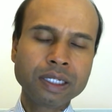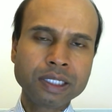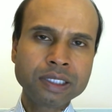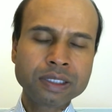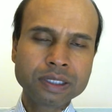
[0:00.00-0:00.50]

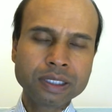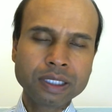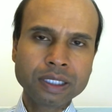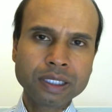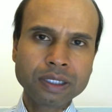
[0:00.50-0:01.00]
uh, just
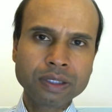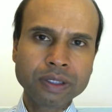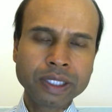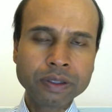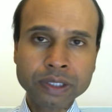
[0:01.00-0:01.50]
uh,
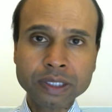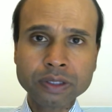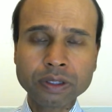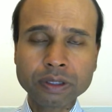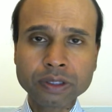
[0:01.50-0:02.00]
guilt is
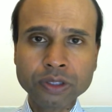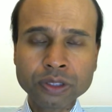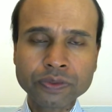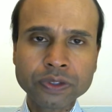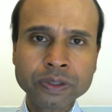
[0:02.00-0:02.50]
not
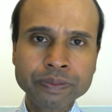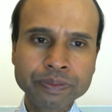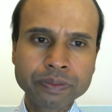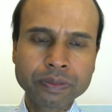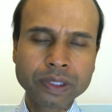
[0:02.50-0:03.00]
useful,
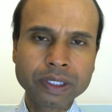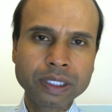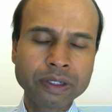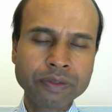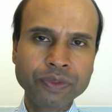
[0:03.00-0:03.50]

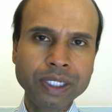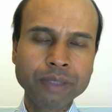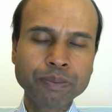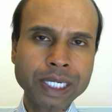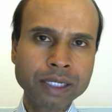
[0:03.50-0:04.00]
uh,
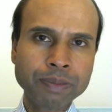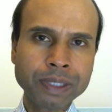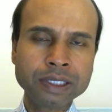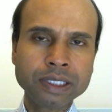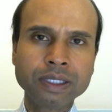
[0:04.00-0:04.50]
feeling bad
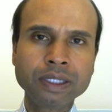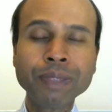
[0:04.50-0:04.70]
about it.